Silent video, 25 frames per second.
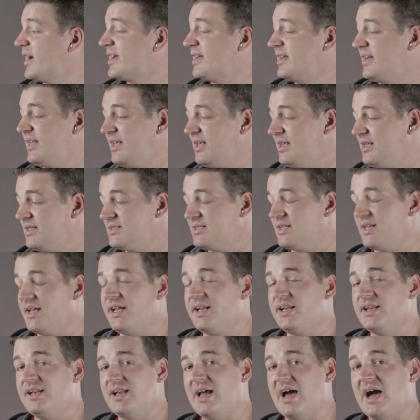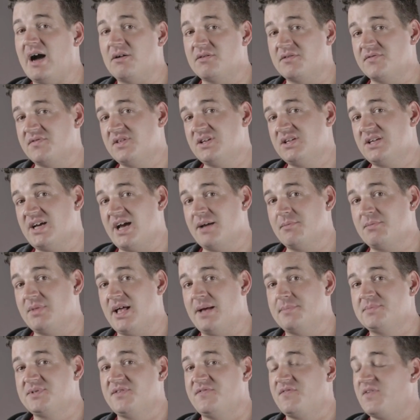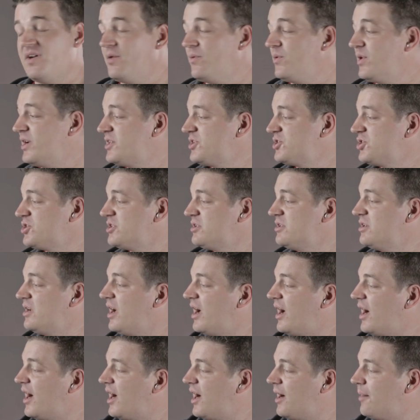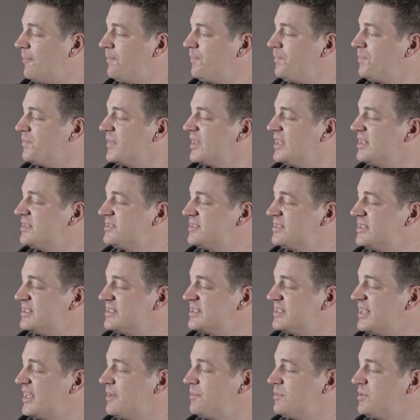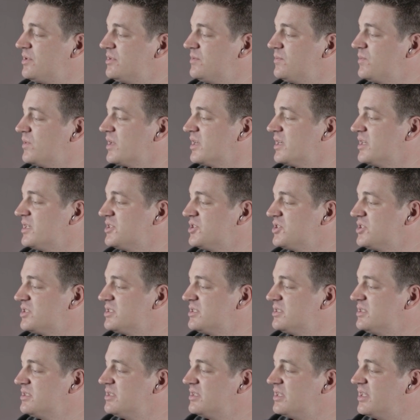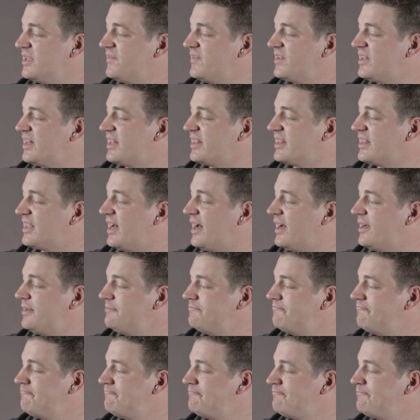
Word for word: I can ease in and out of the time lapse if I wish. Um, it's disabled. We're going to just leave it at that.